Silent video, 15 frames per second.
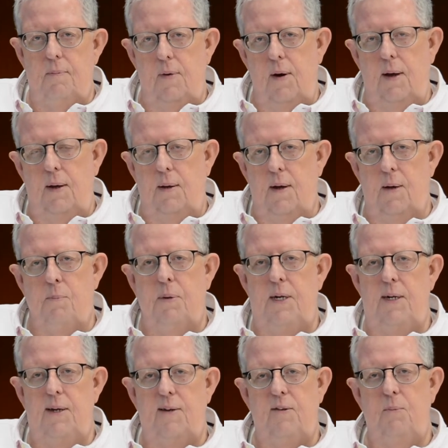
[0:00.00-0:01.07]
my
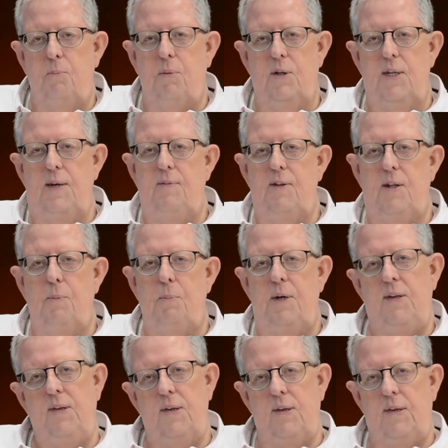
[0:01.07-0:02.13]
company doesn't believe in the
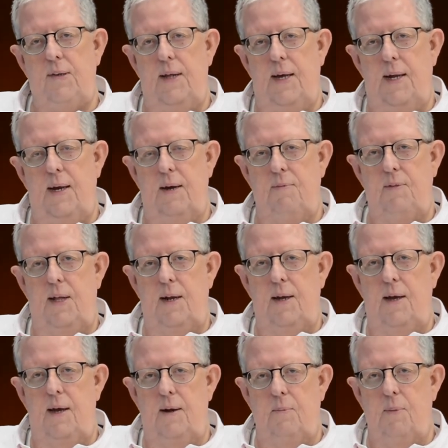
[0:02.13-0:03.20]
business that I've
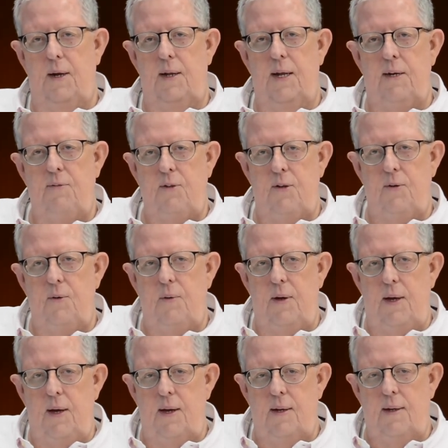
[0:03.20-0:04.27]
dedicated my life to,
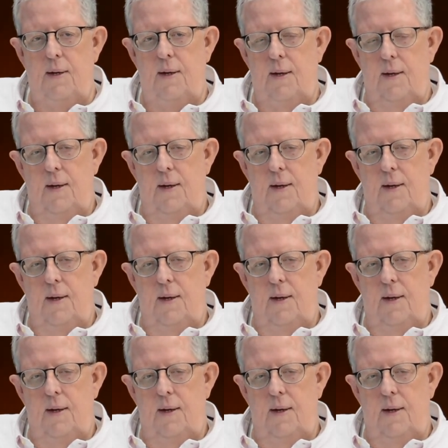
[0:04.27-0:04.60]
and